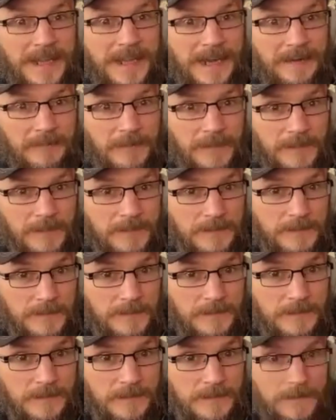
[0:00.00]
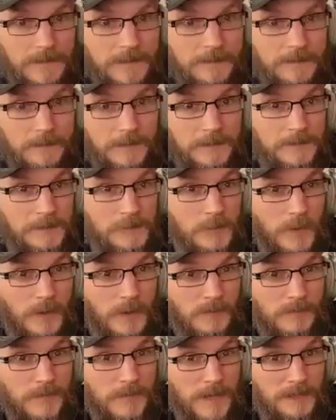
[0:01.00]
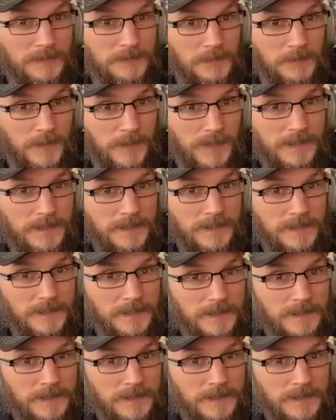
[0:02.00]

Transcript: area, which is twelve miles away.